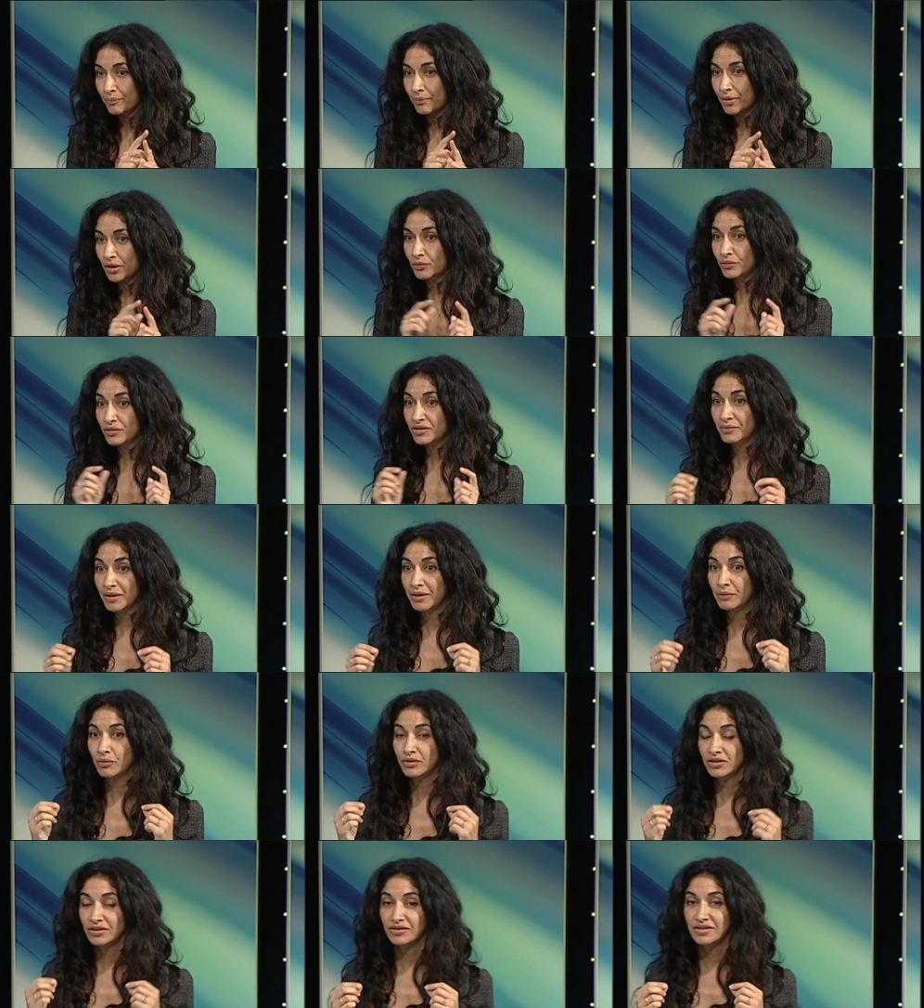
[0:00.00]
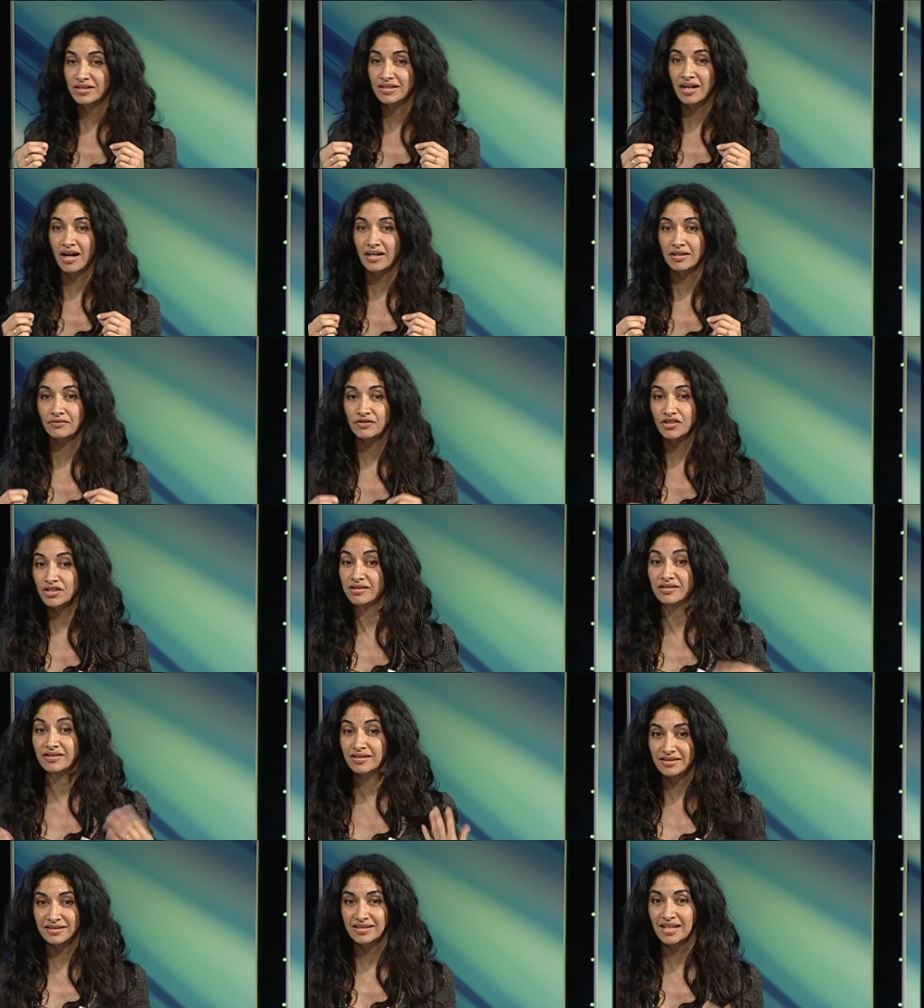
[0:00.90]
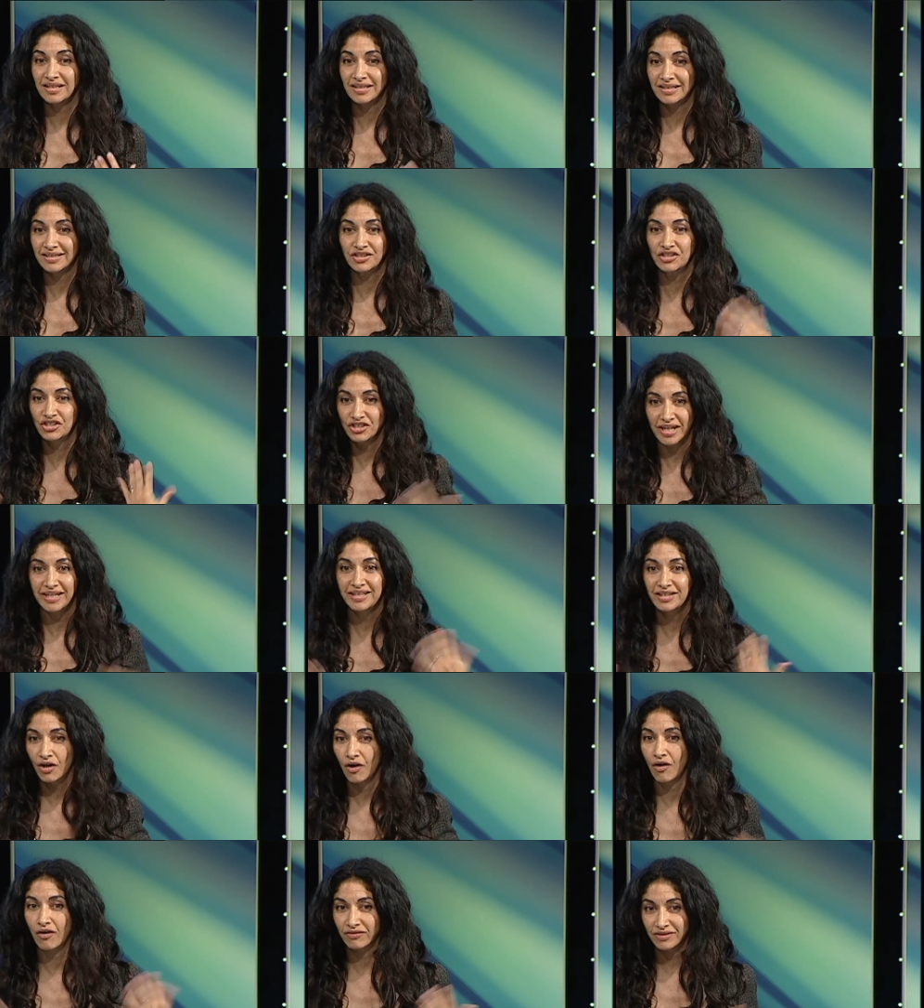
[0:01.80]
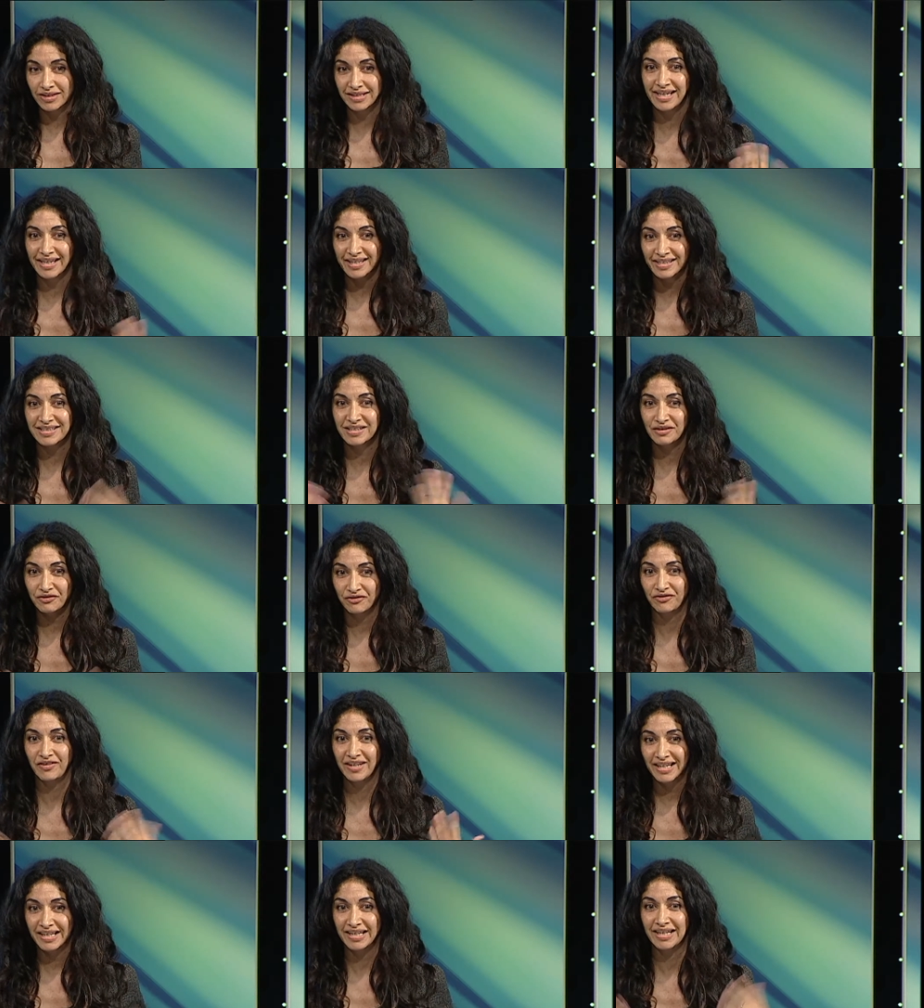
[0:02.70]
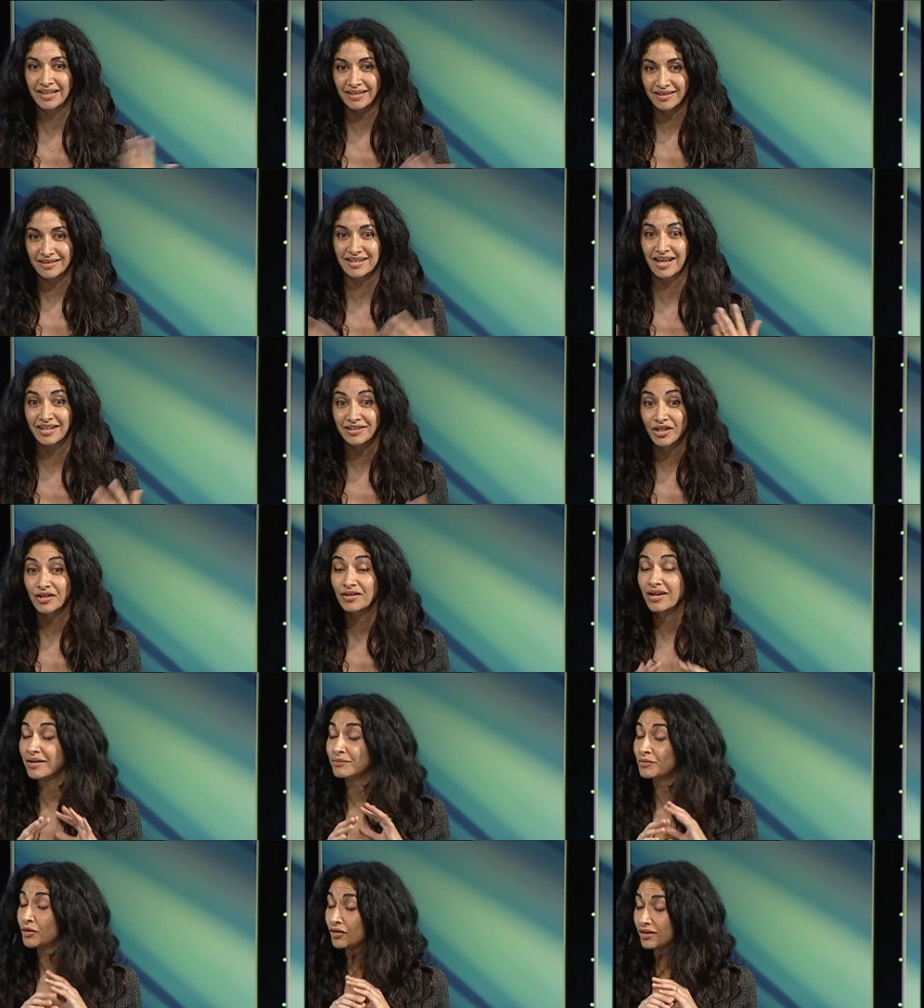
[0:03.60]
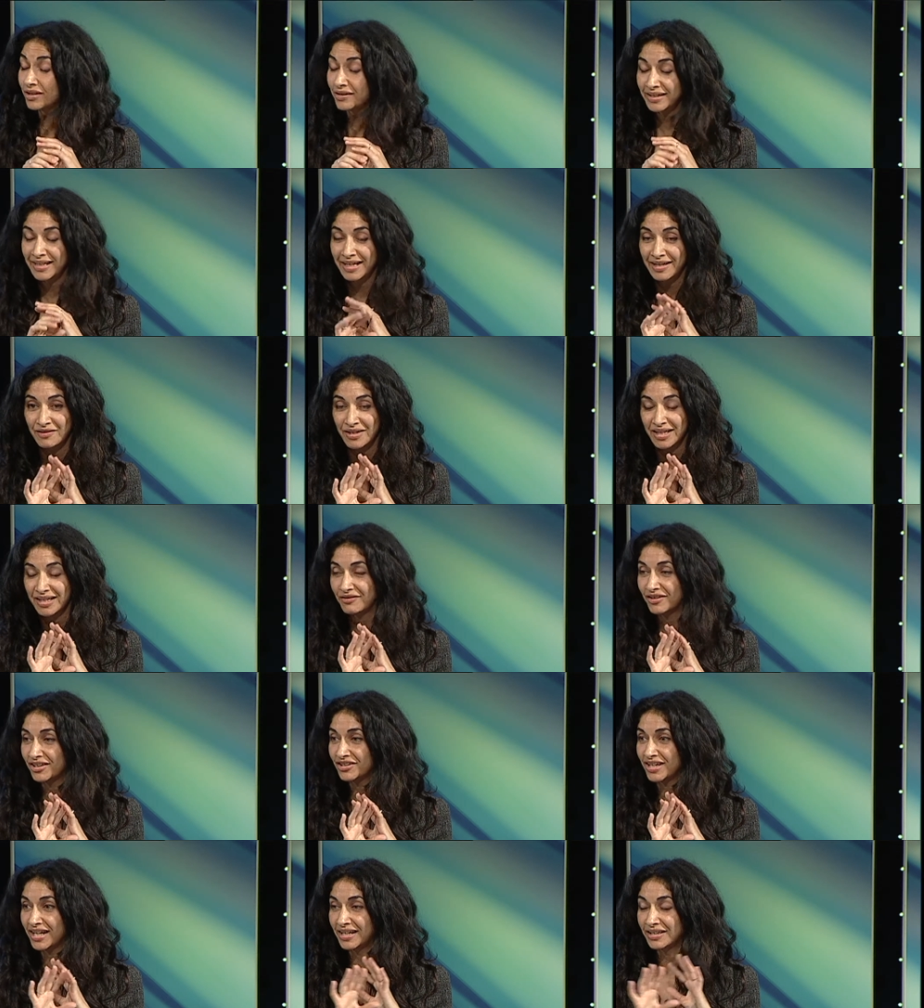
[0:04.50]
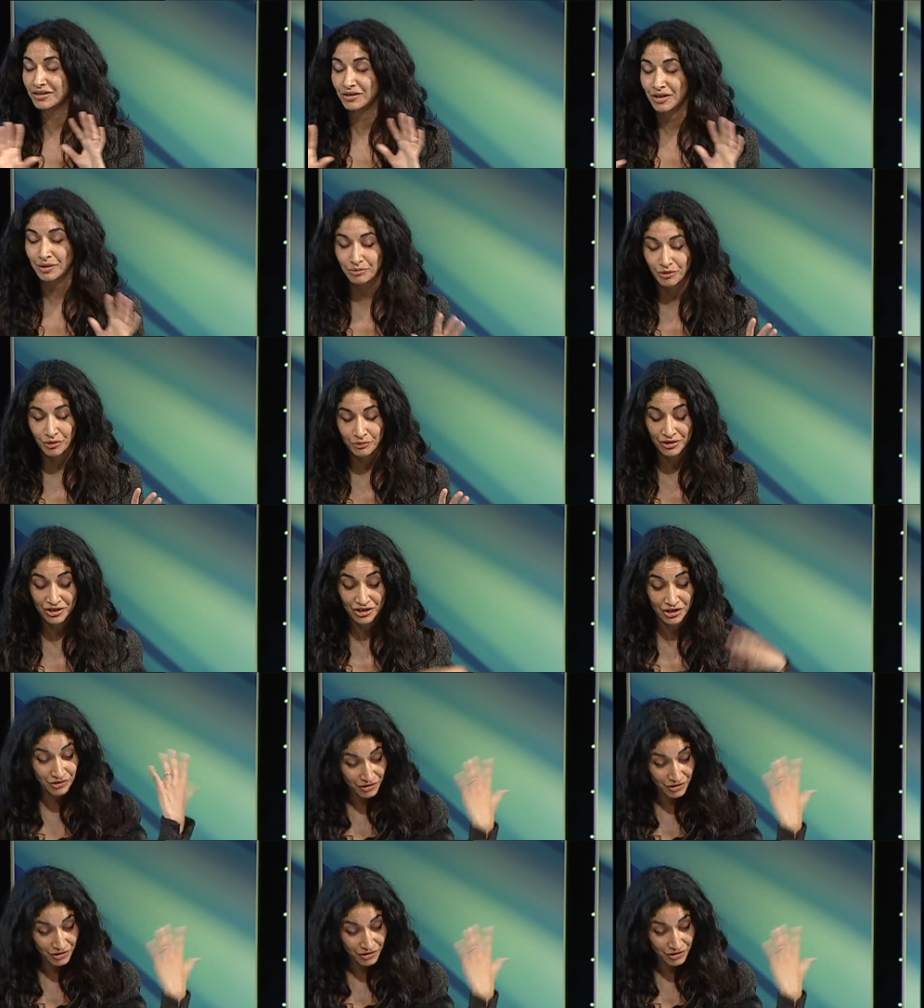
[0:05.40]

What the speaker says: But also I want you to kind of just suddenly shake off the negative feelings. I know I'm not going out evangelical, I promise